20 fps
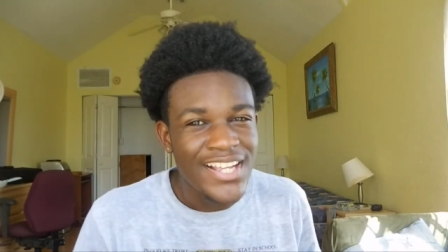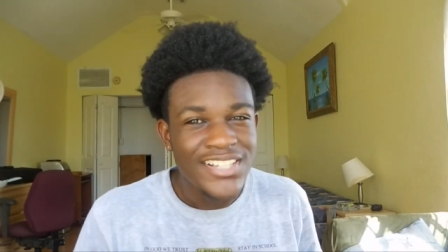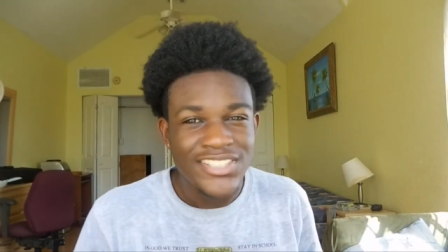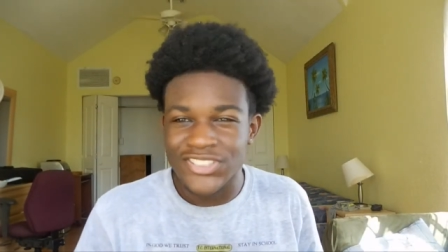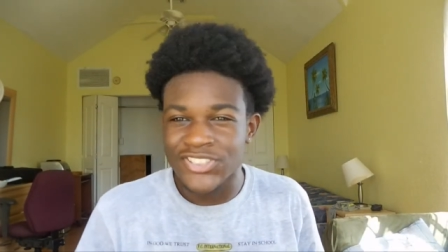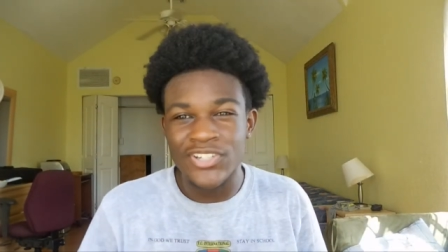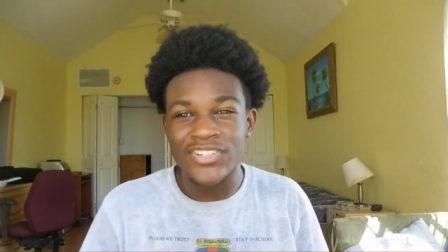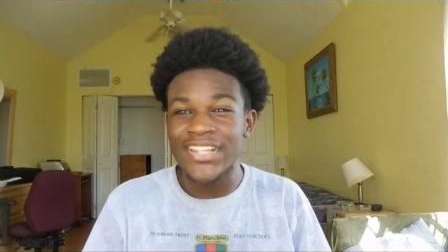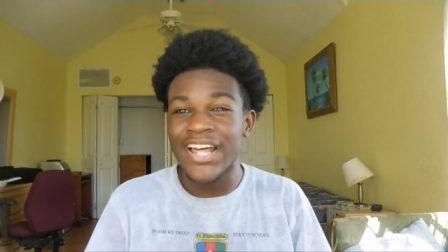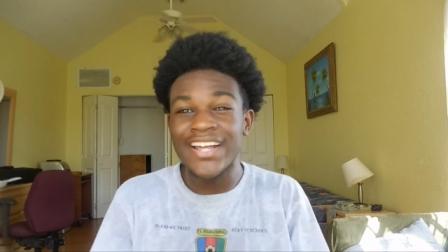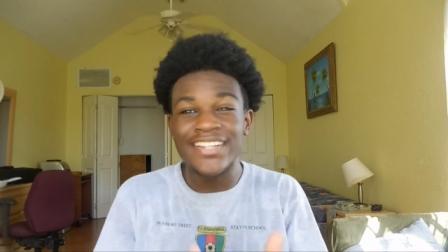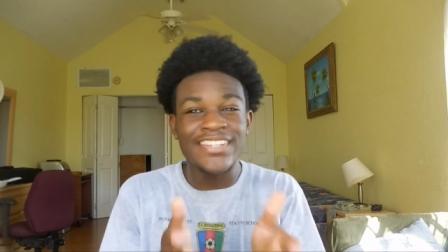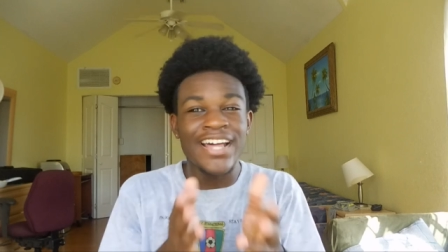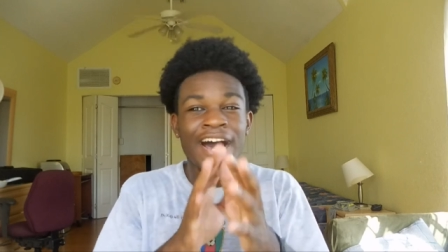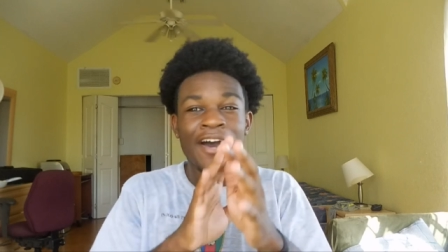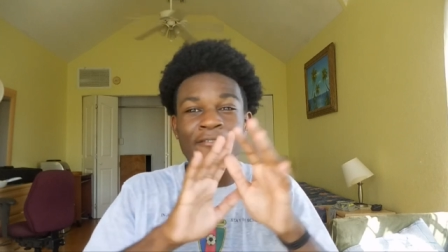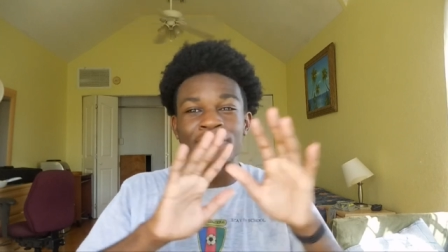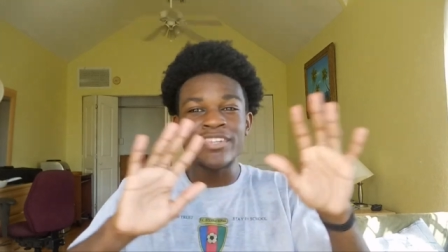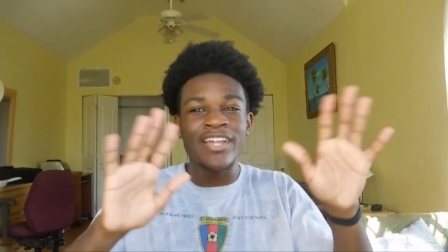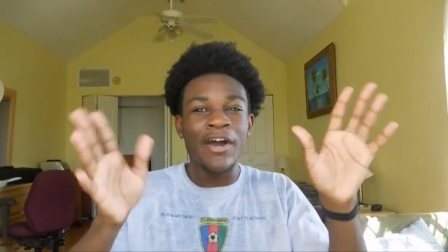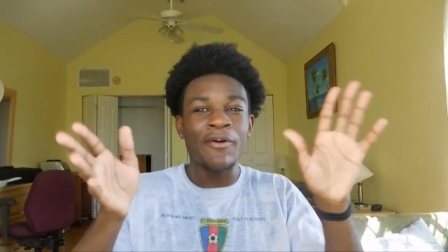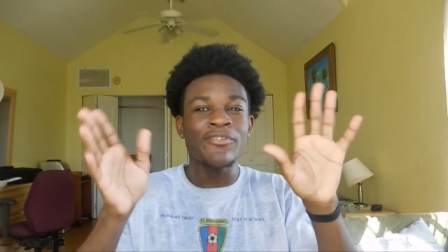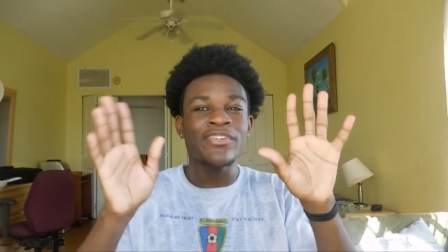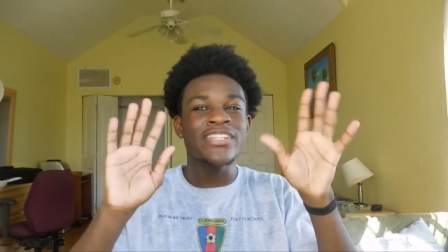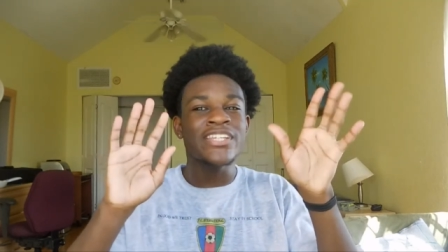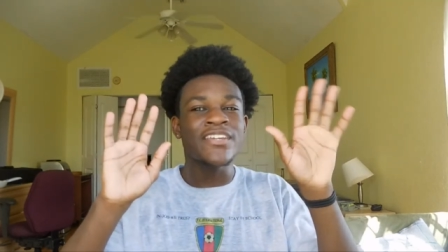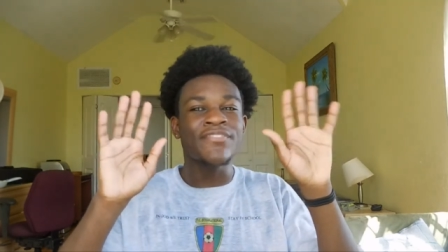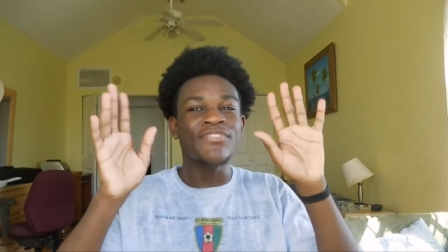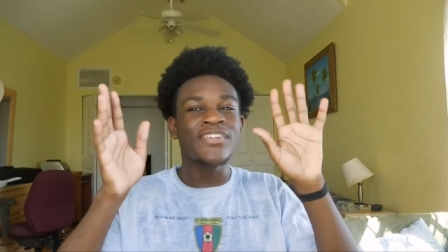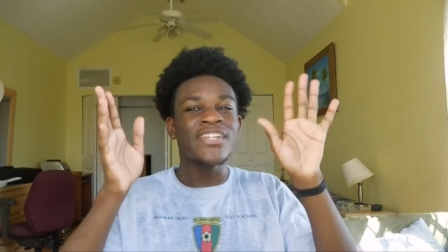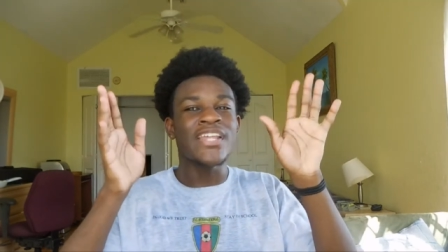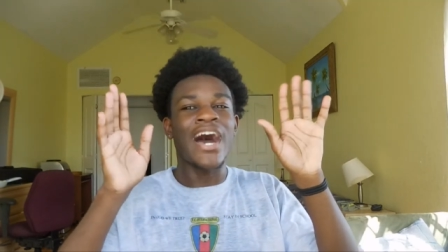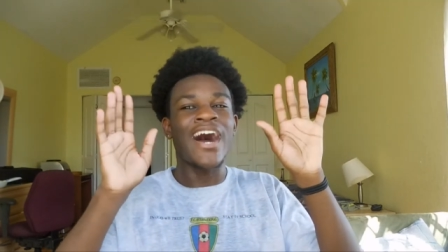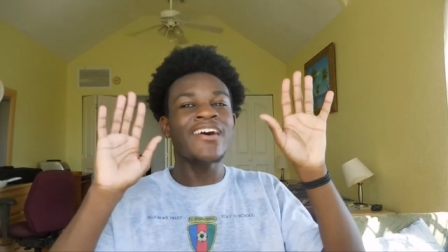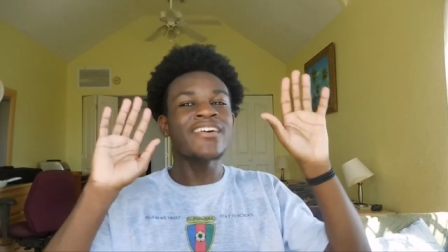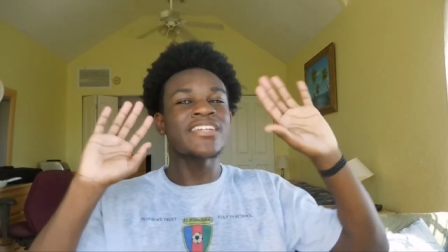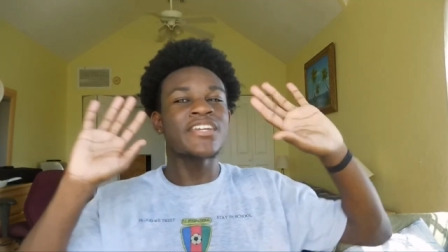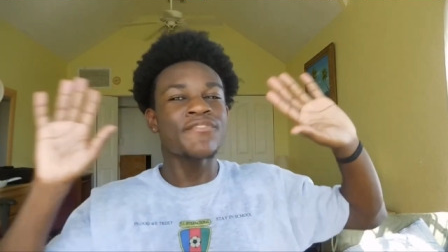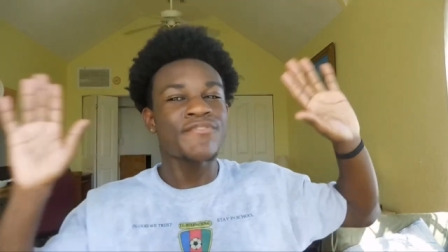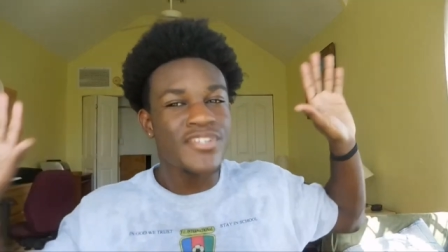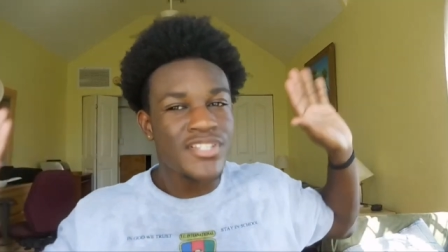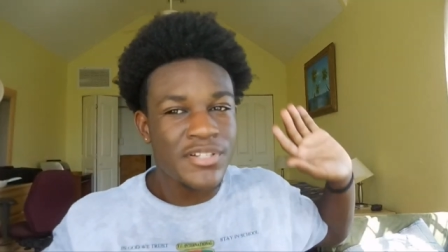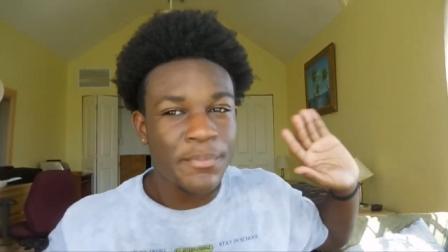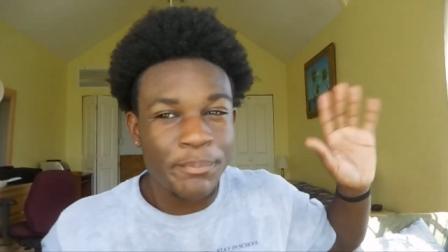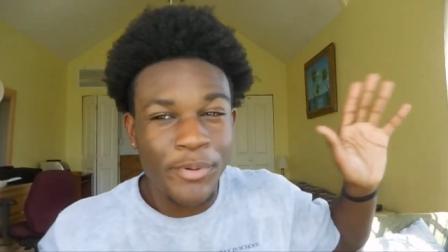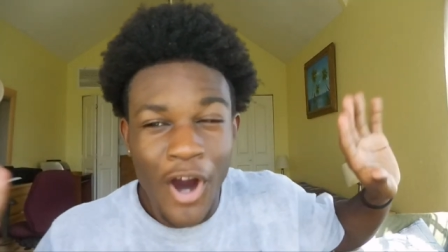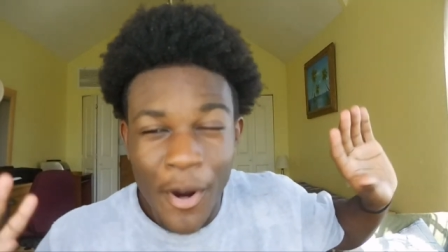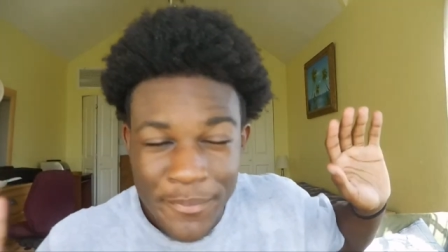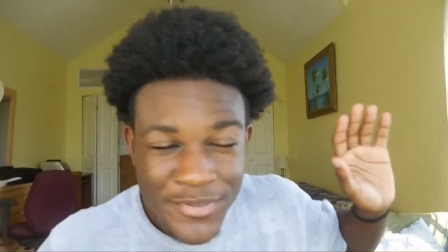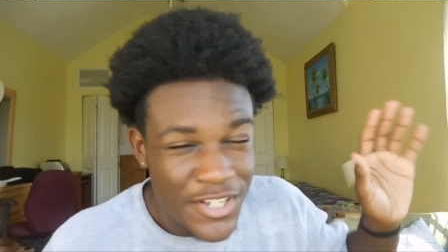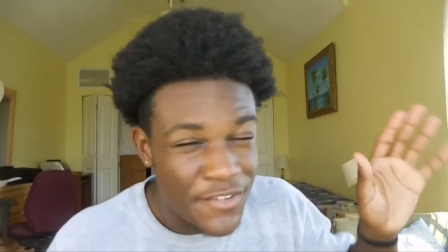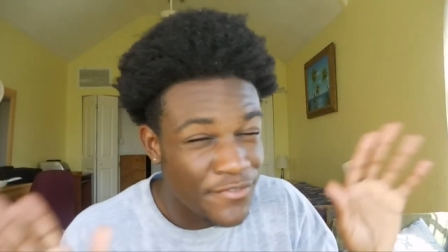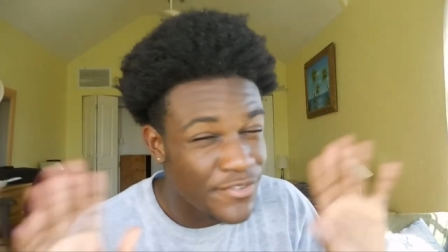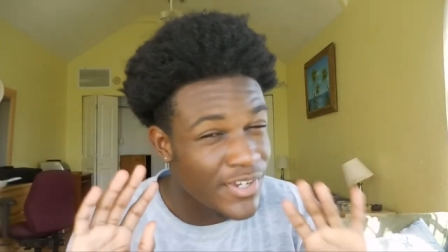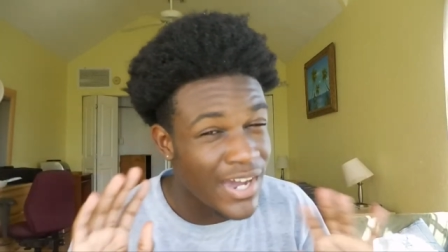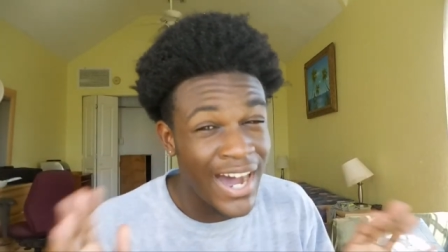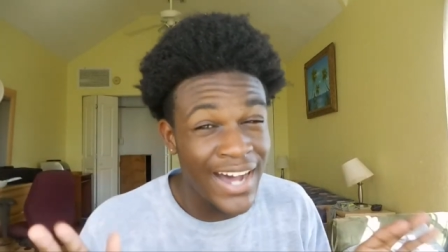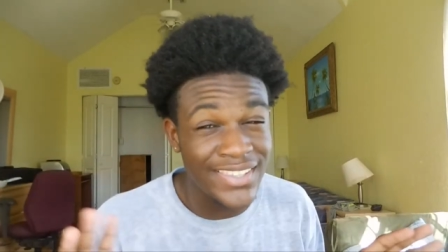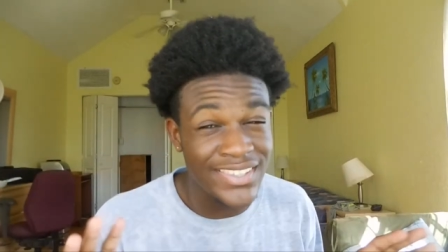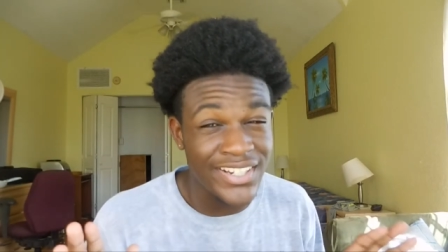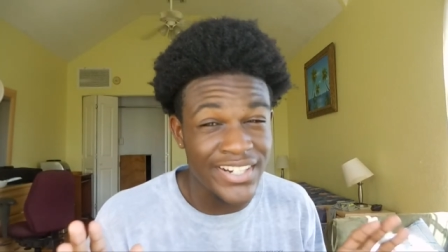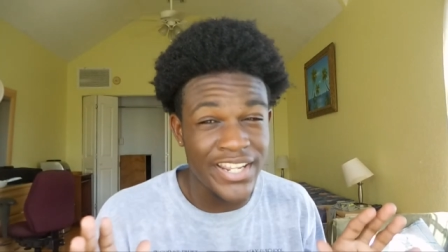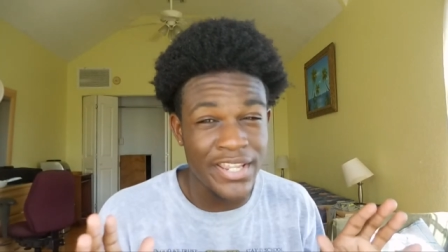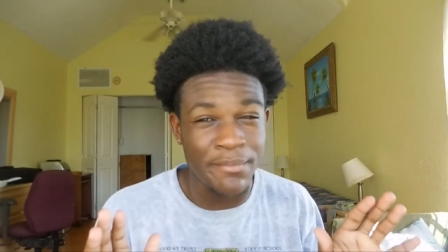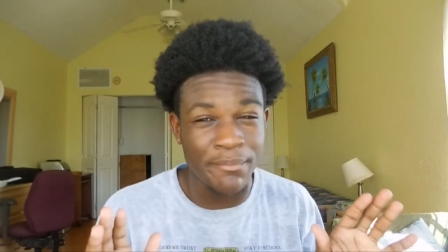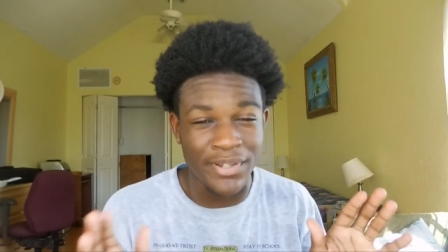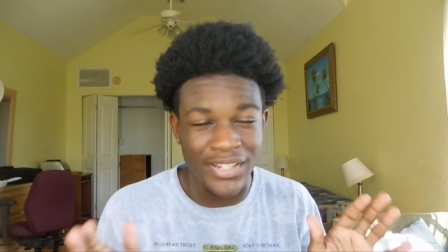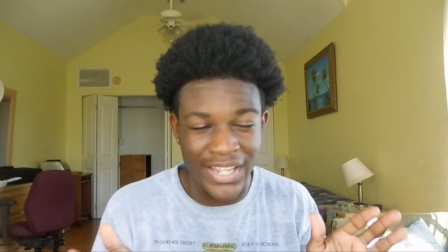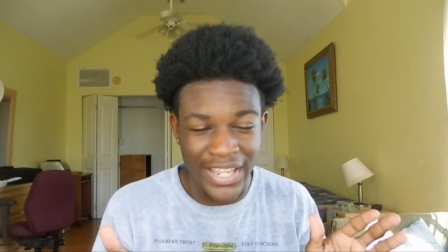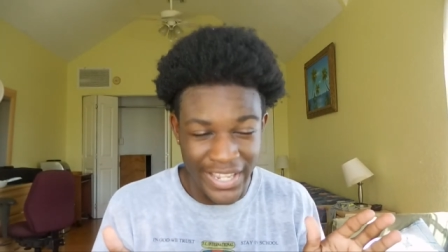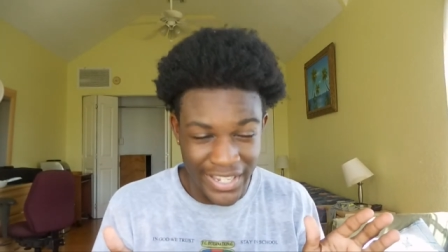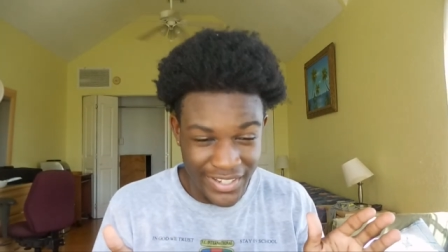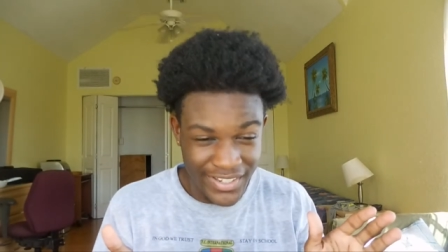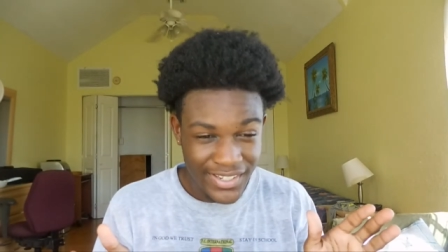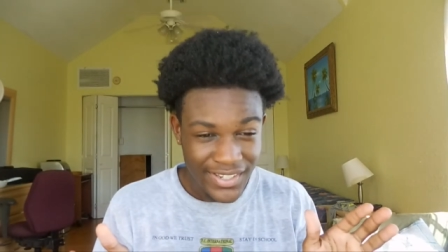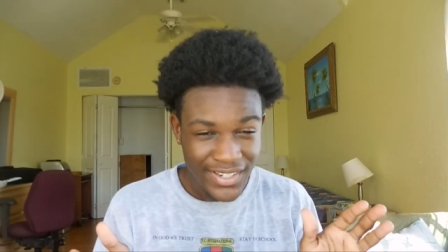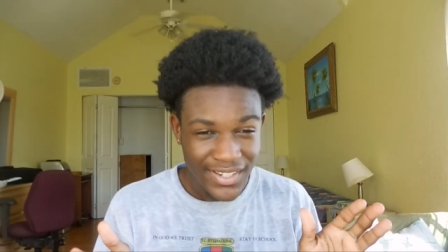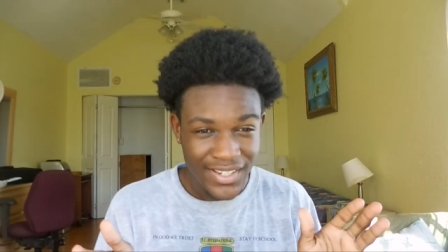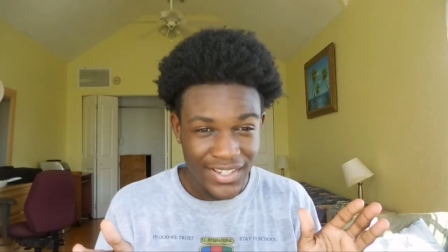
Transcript: so that that, that will even i'll give you some props if you add their name but like